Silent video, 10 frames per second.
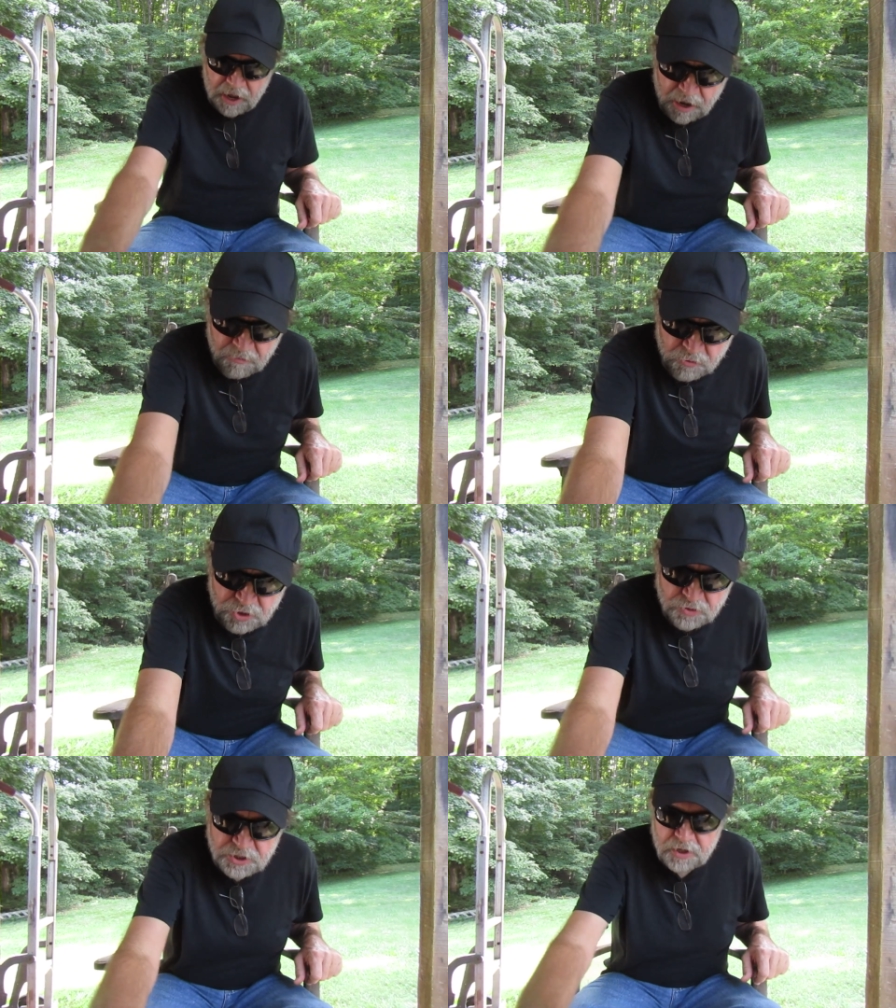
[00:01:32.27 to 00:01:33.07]
I'm going
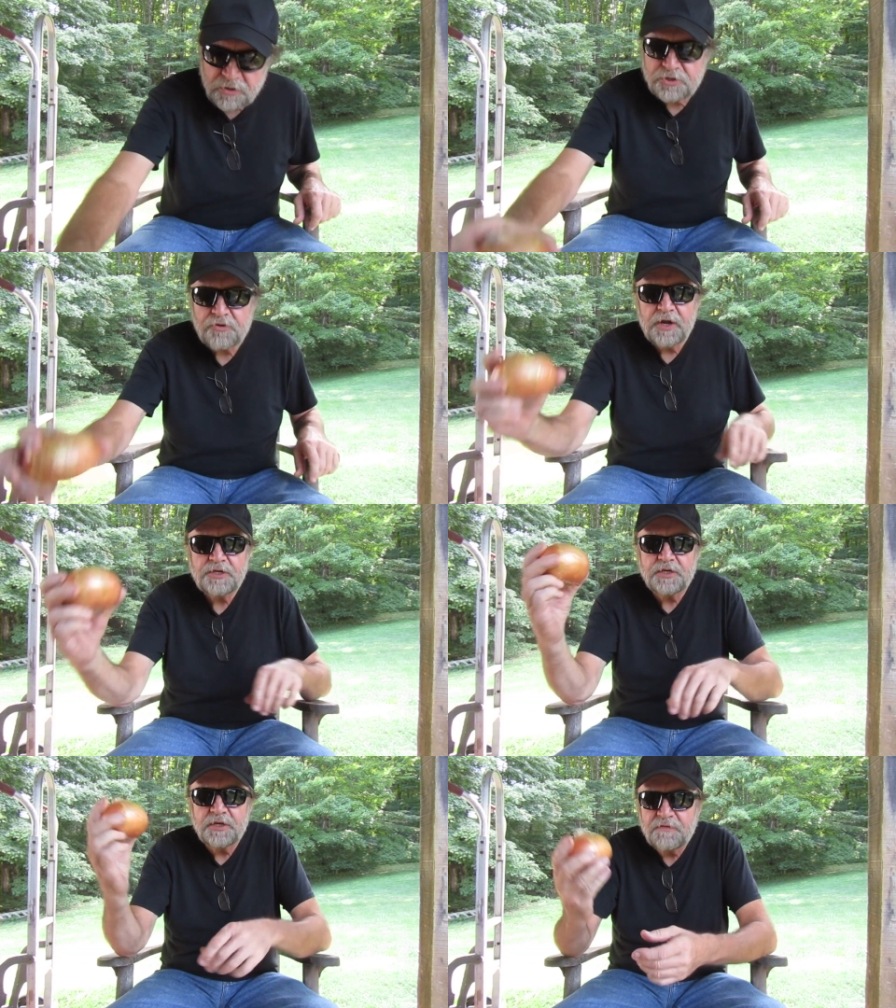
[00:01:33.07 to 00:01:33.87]
to use the
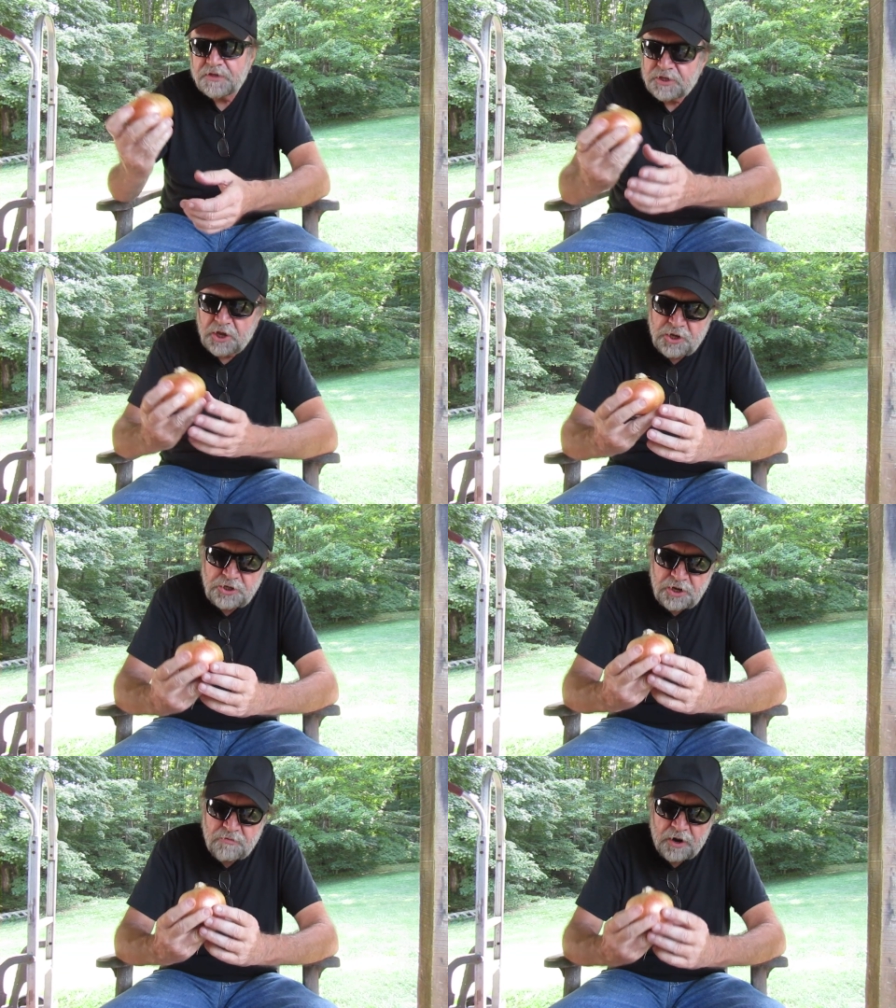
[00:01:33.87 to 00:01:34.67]
illustration of this
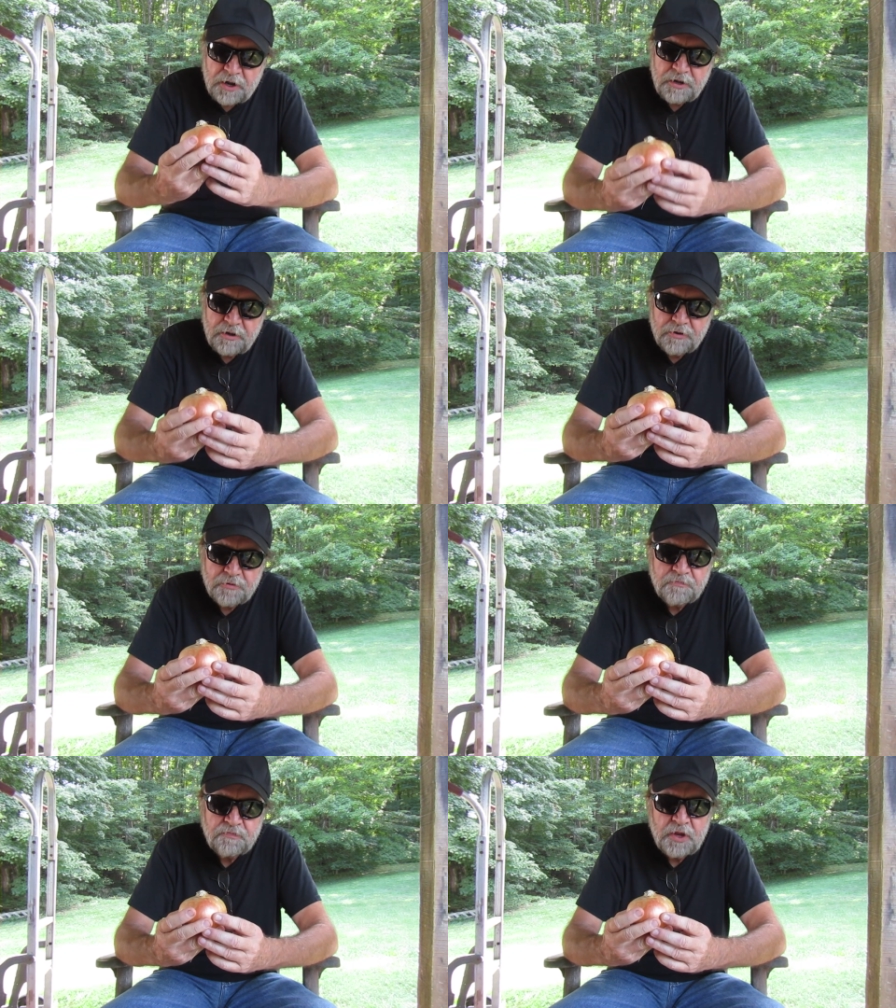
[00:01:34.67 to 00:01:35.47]
onion right here.
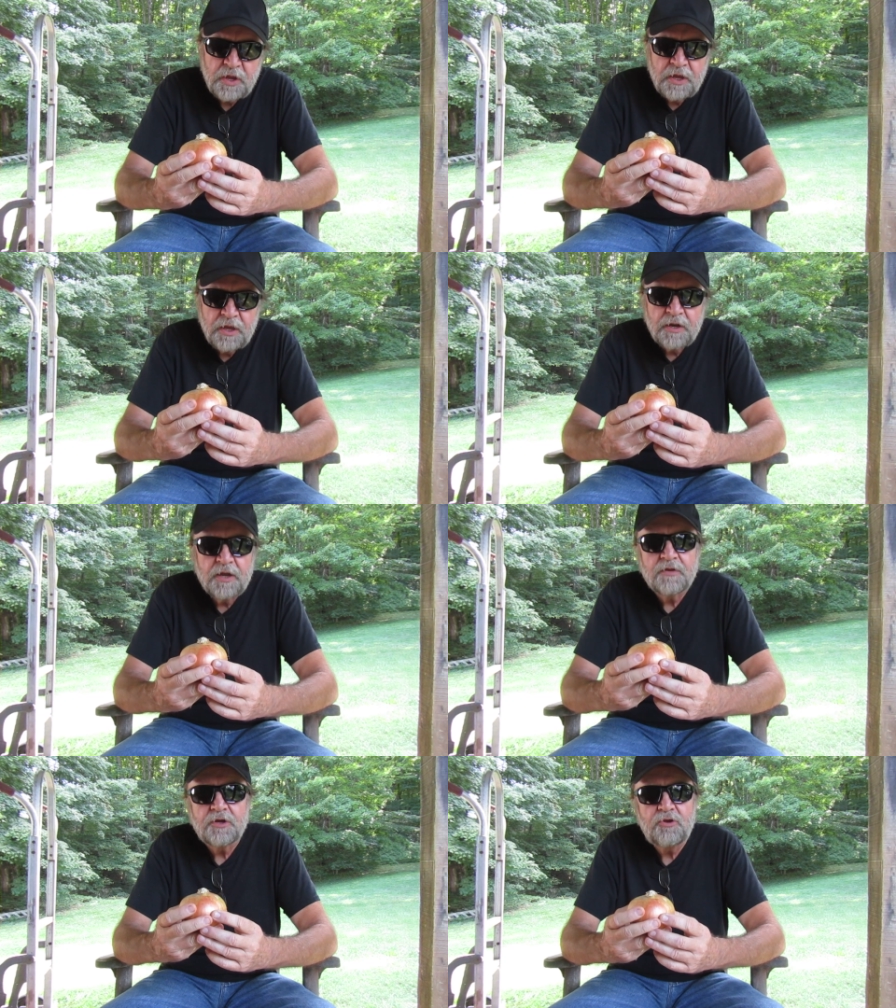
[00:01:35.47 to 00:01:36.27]

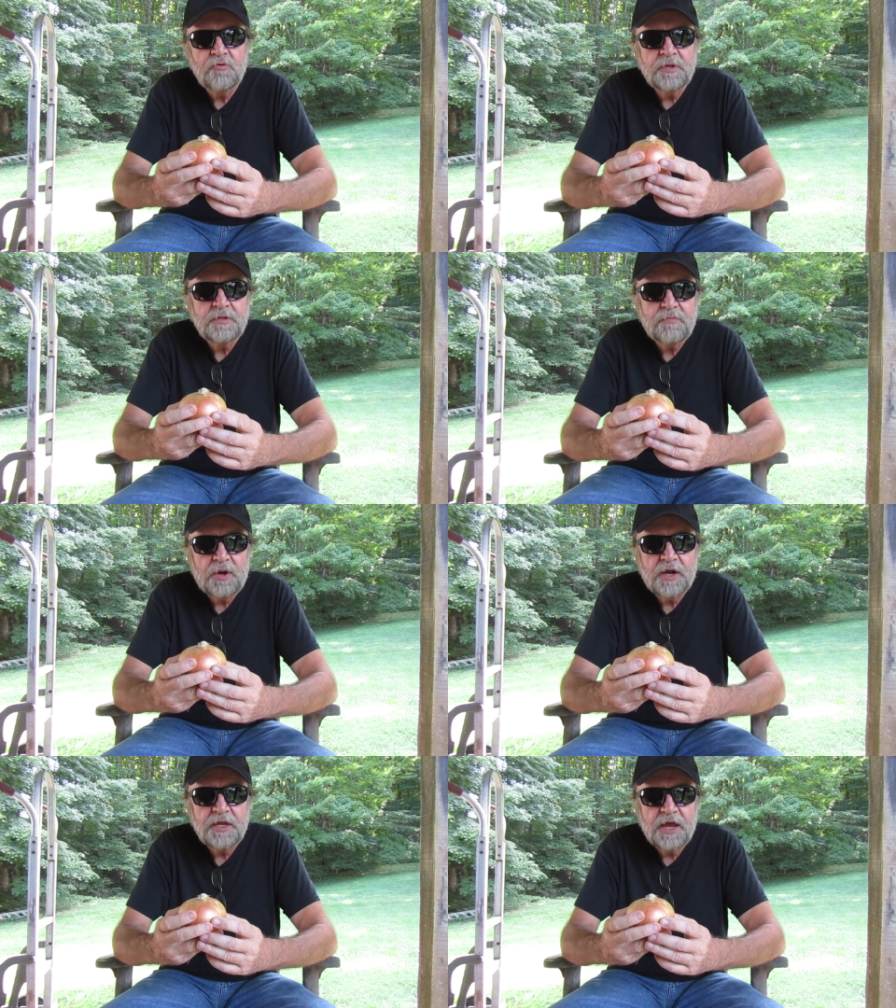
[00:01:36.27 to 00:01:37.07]
Now, the human
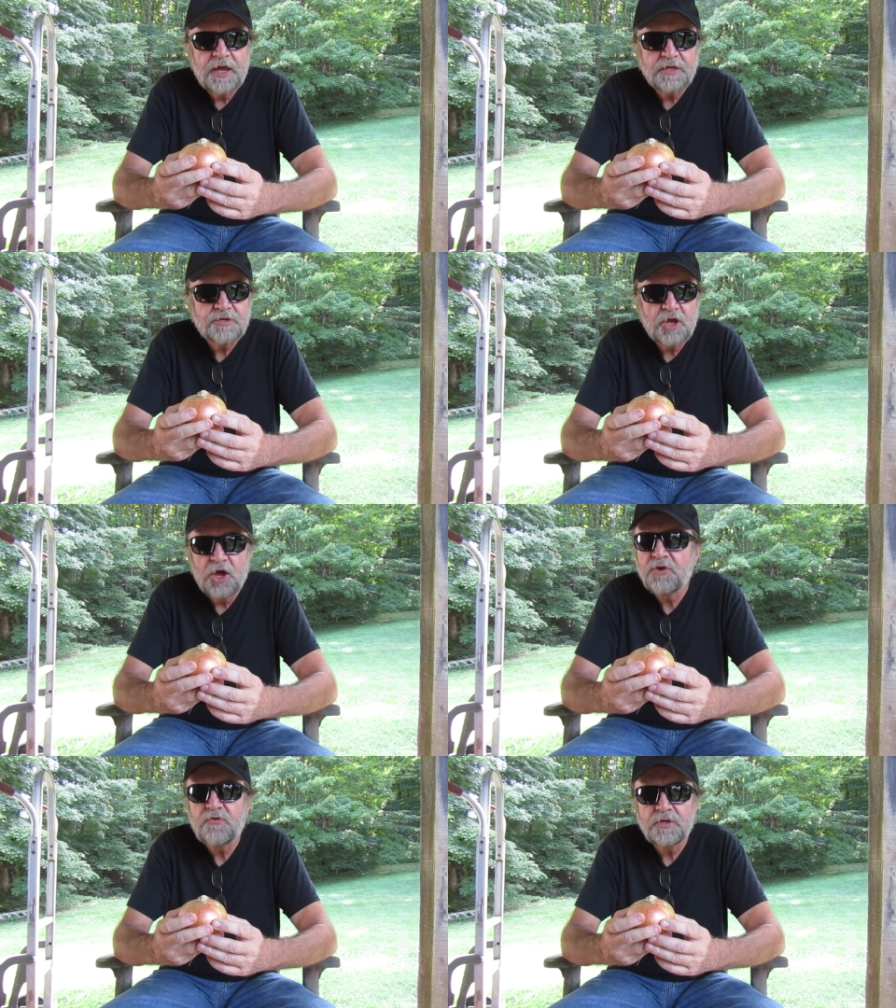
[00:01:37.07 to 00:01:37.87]
body has
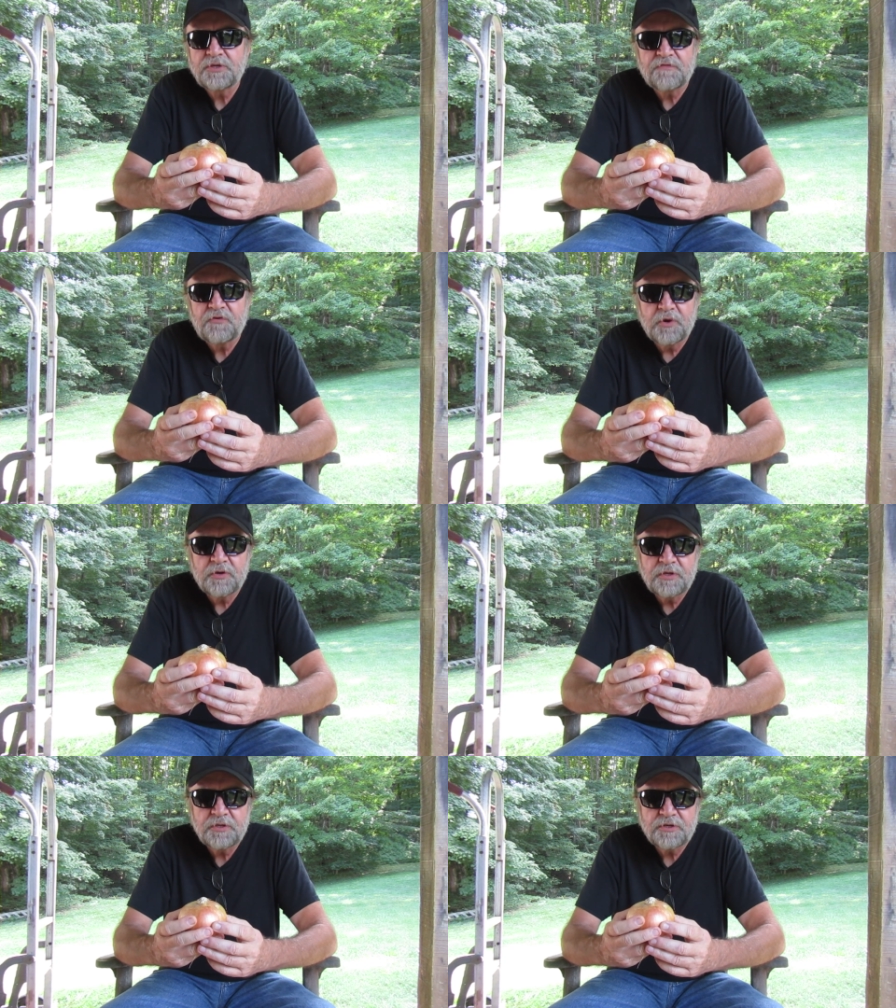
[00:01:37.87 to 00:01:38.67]
hundreds of
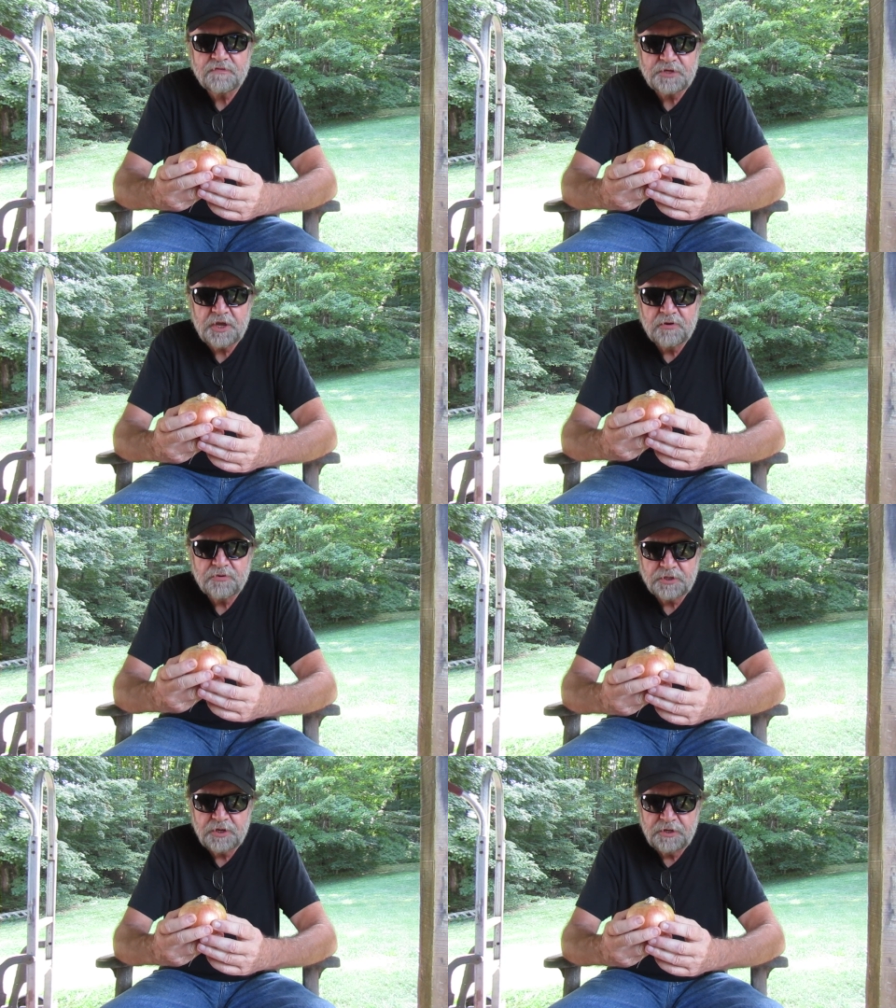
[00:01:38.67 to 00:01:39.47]
trillions of
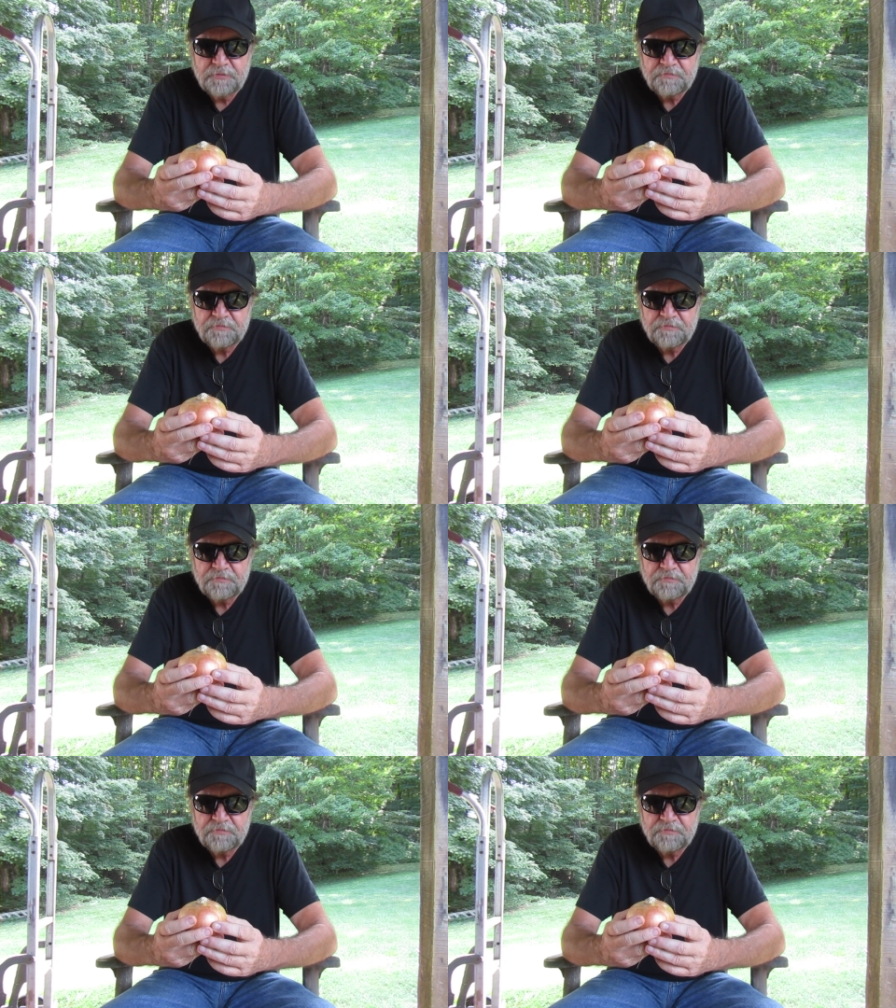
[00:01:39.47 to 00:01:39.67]
cells in it.